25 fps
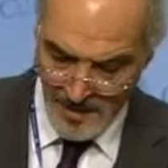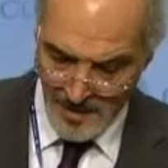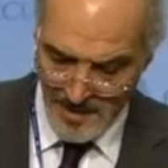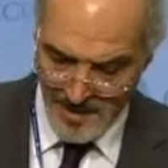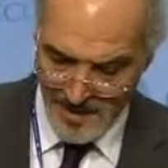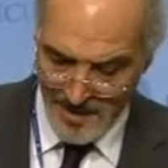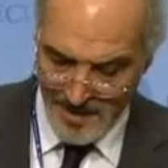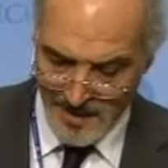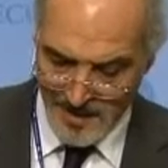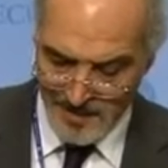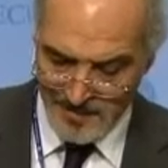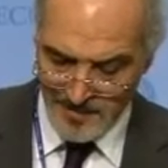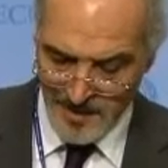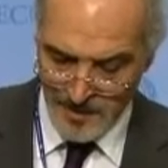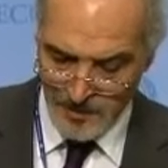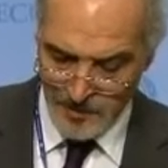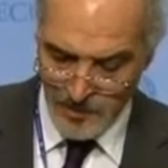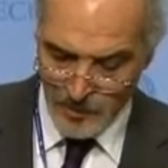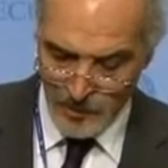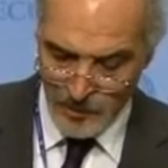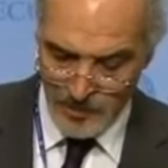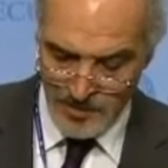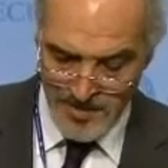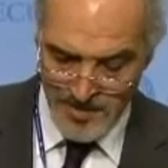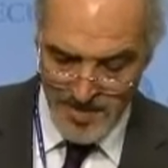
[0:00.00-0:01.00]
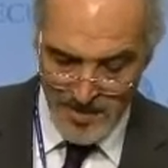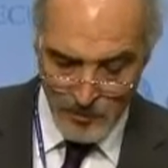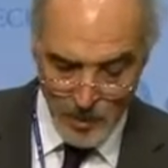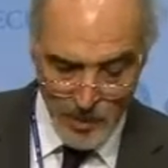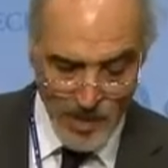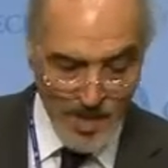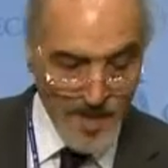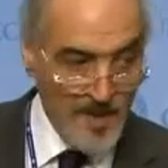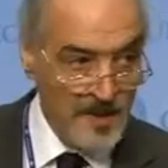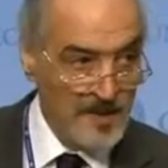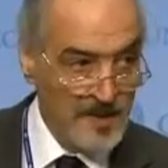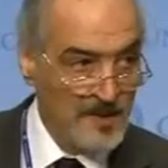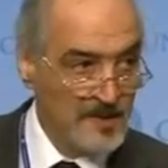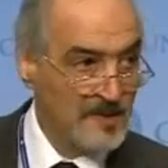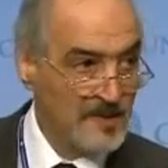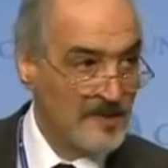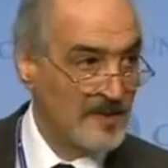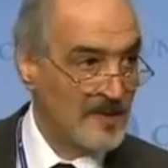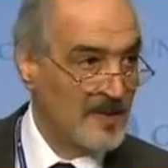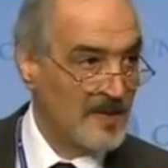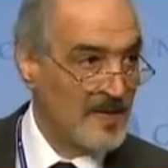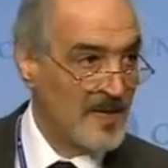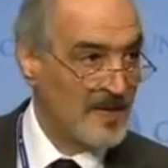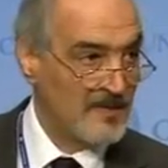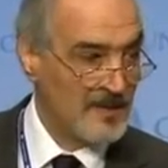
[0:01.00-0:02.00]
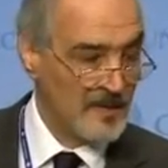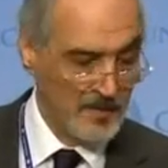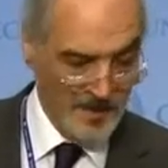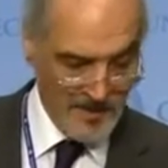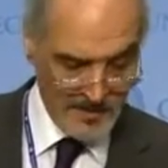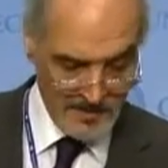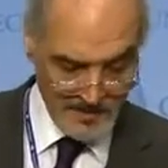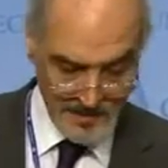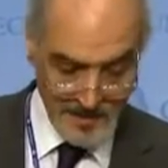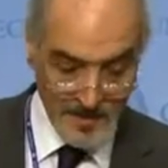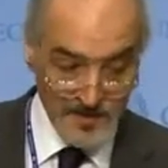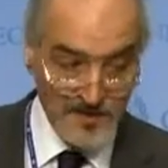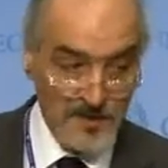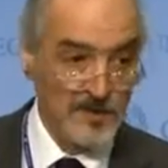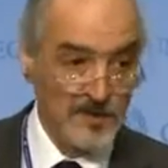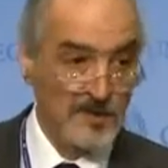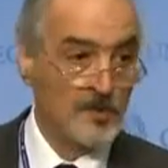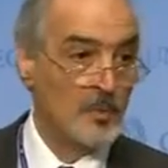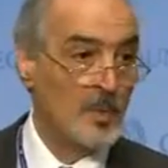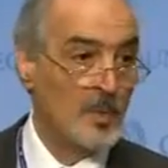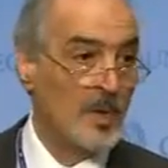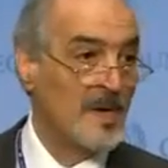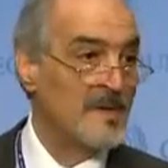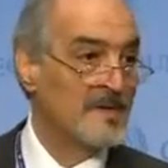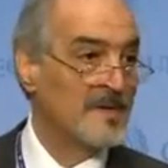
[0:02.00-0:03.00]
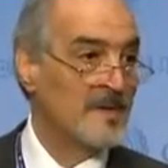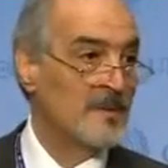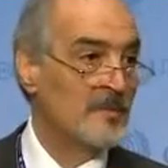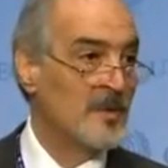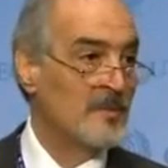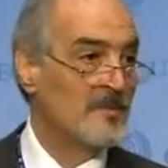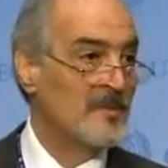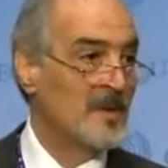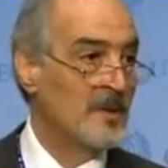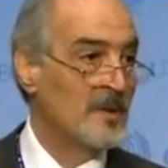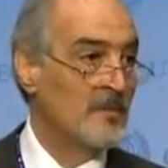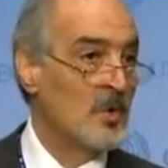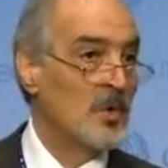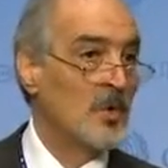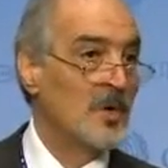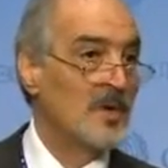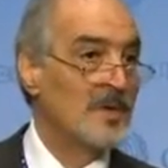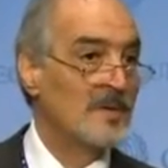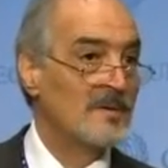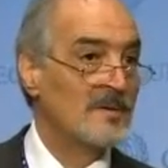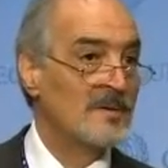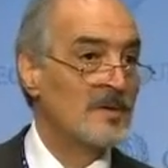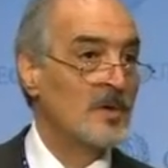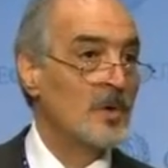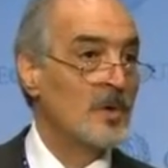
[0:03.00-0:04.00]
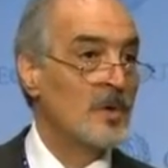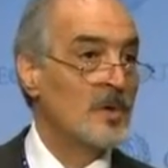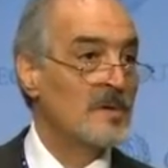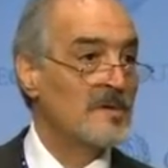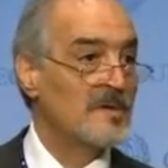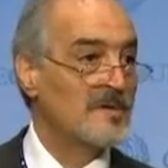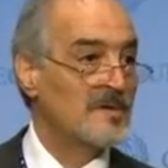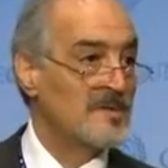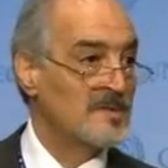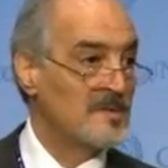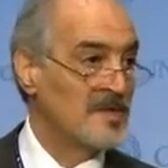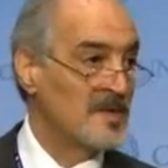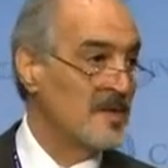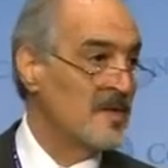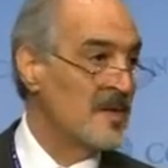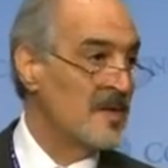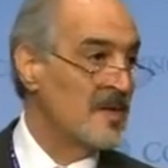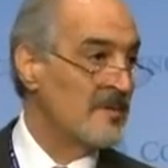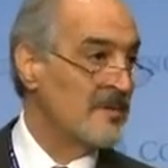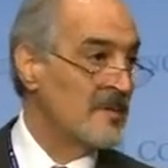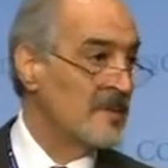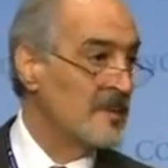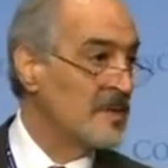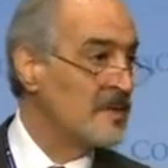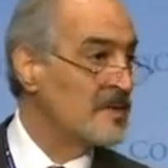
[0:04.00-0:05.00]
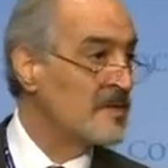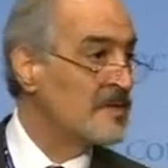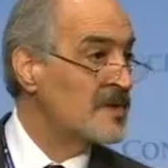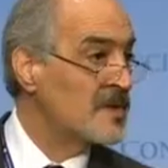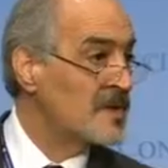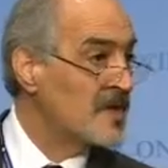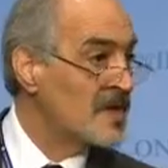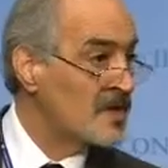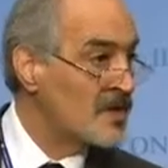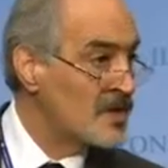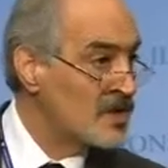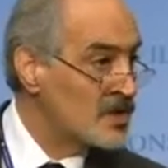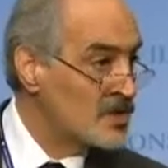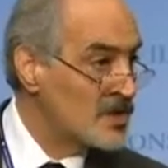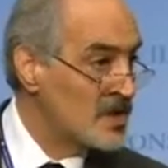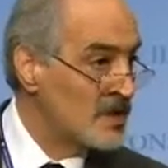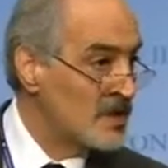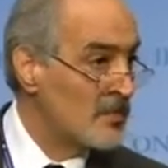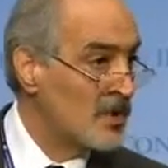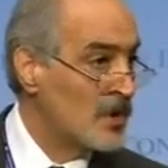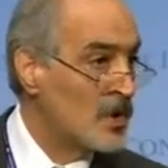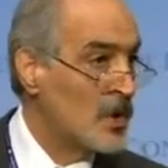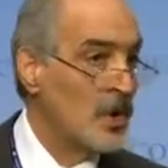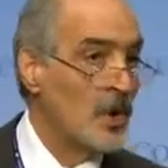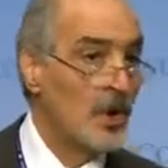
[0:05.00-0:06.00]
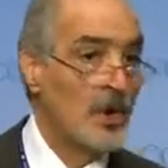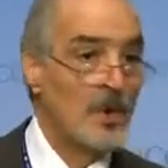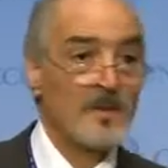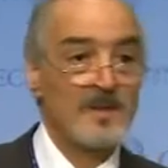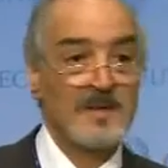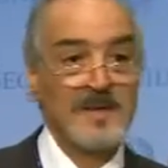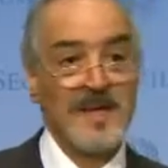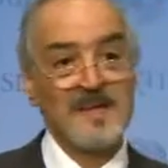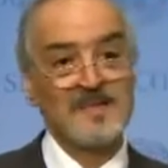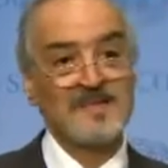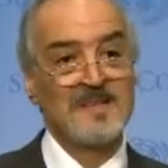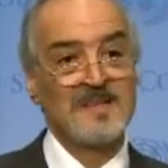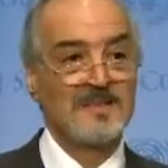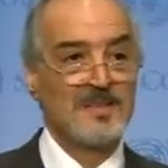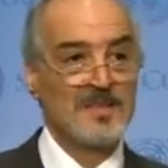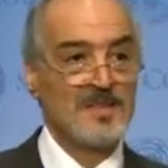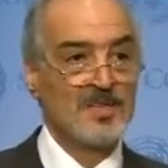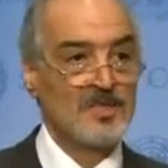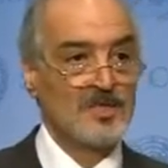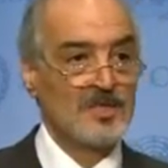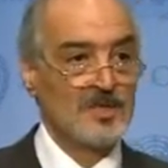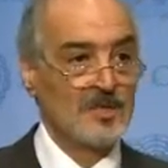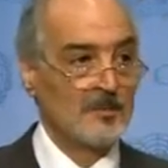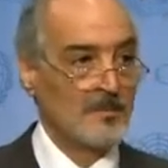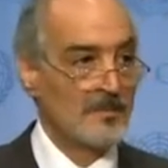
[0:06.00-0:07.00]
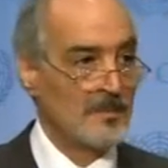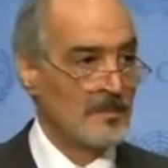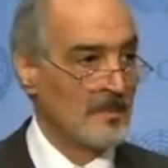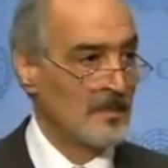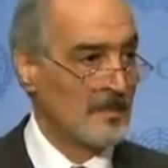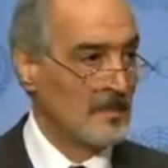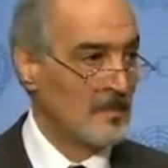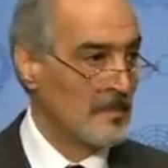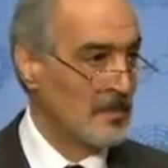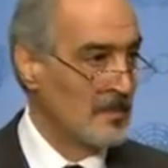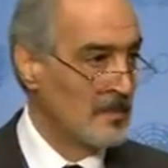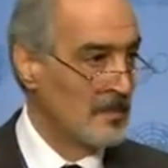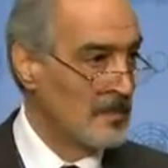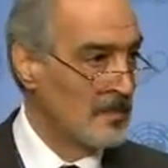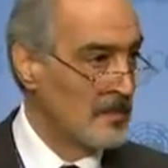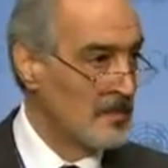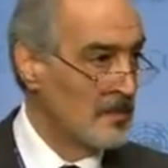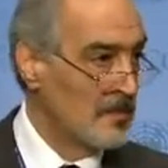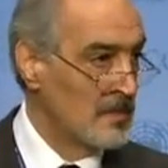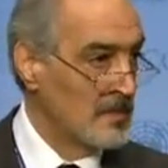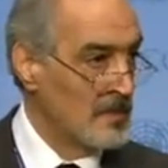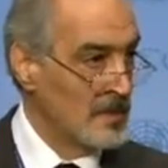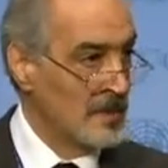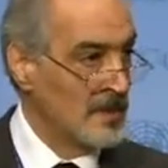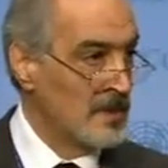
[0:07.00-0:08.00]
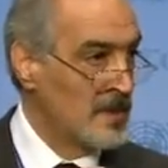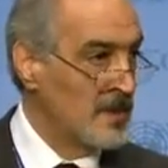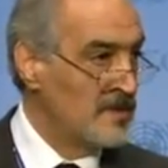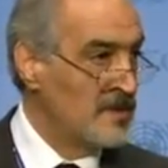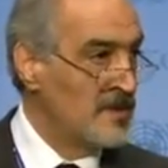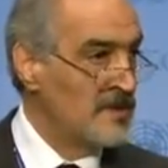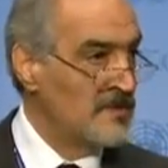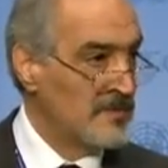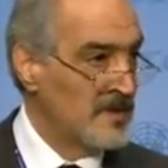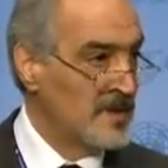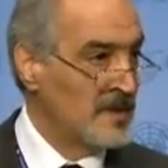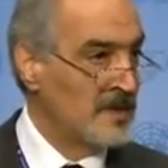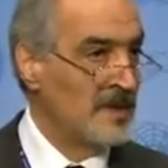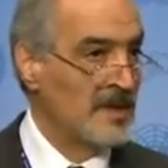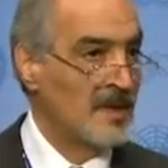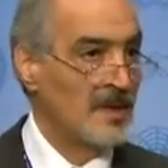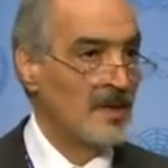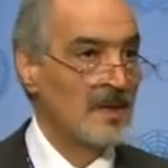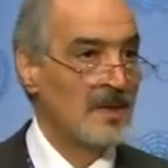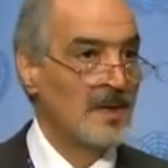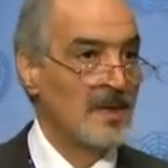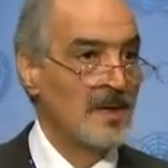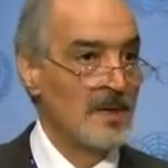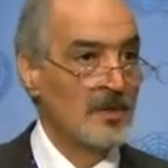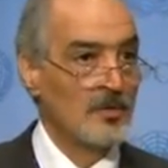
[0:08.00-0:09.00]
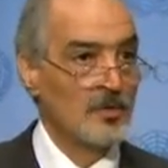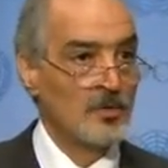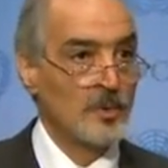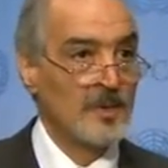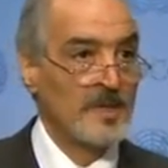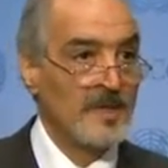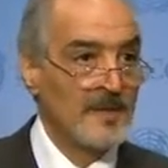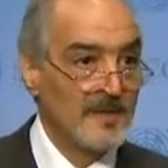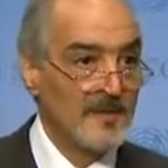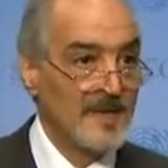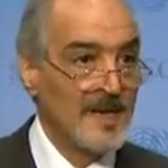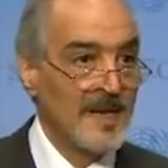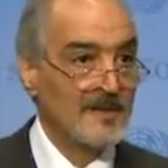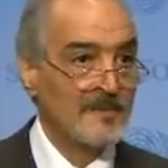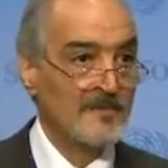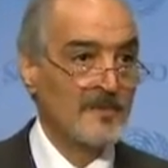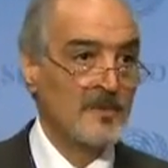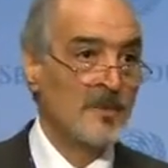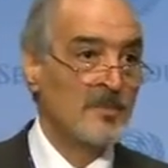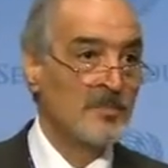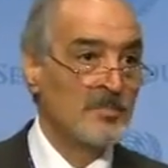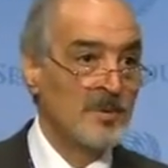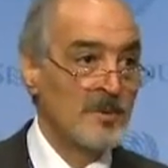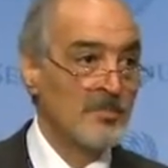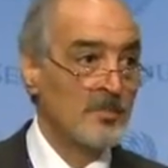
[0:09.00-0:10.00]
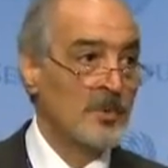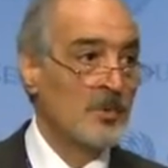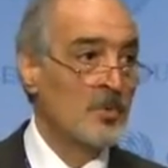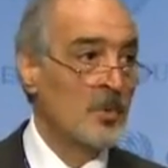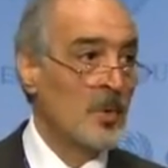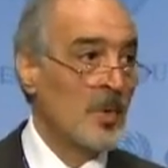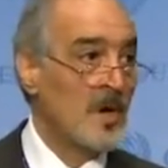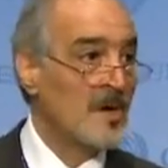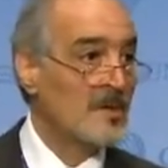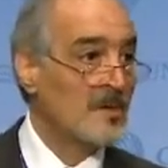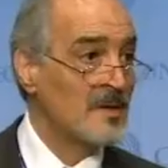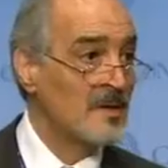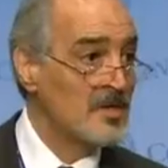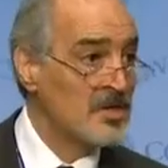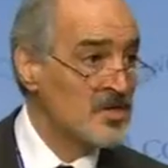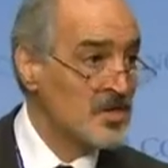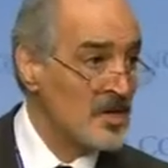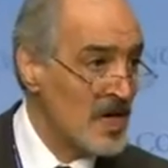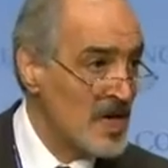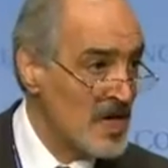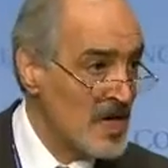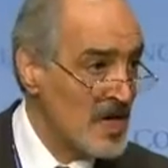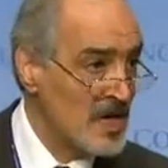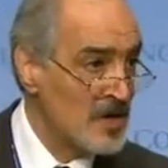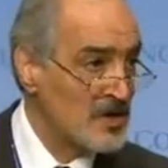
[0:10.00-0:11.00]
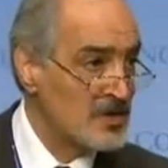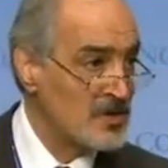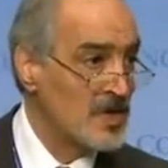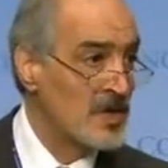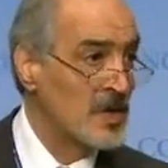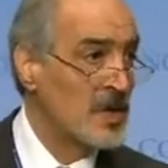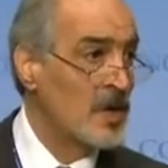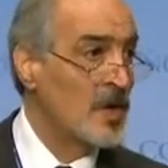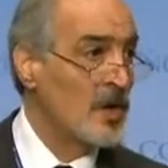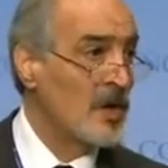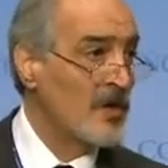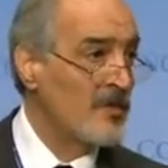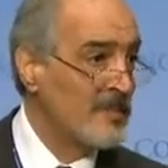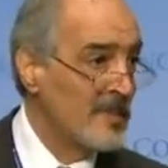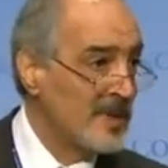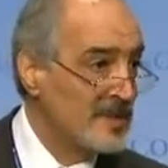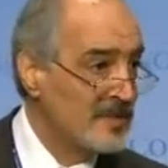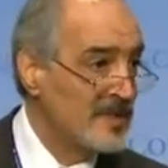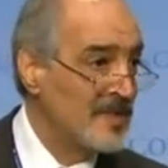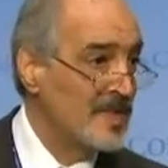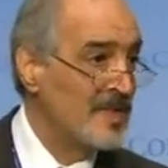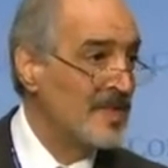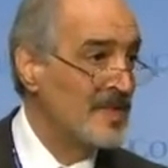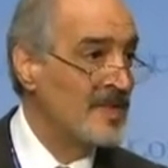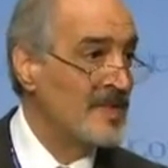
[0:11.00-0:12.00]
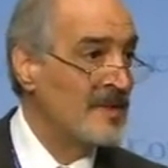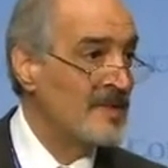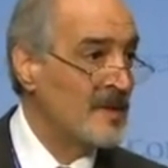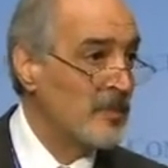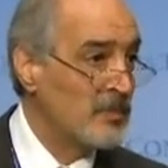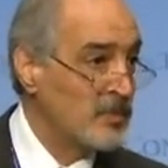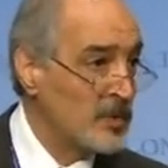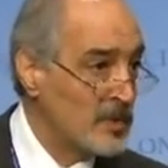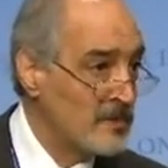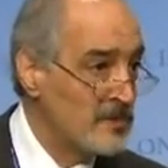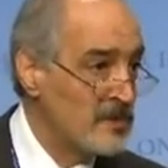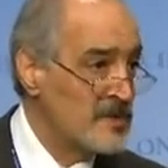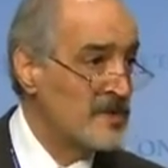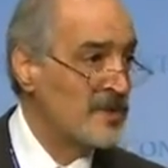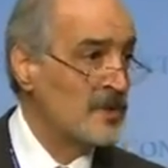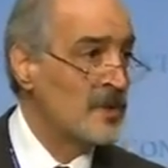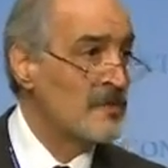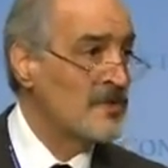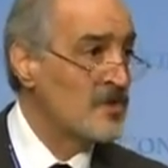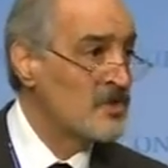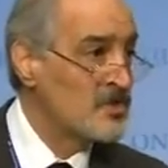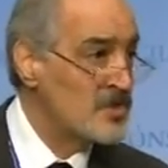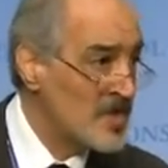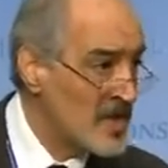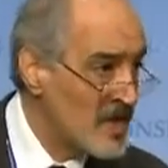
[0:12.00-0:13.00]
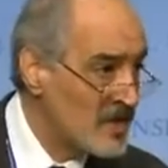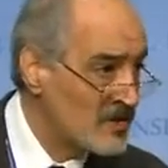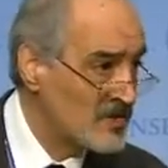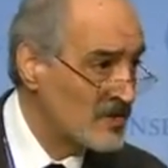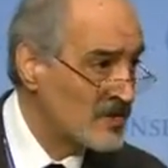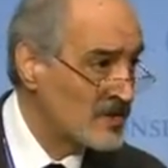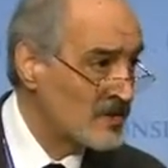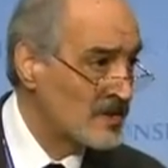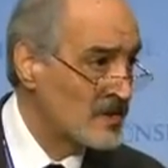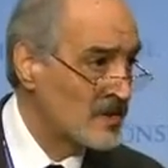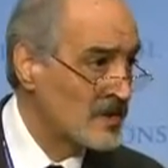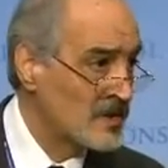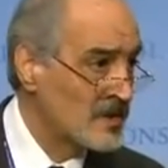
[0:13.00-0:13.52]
in an attempt to demonize the government. This is why some of them calls the Syrian government Syrian regime or the Assad regime. It is funny to hear that from people who are in charge of maintaining the provisions of the Charter,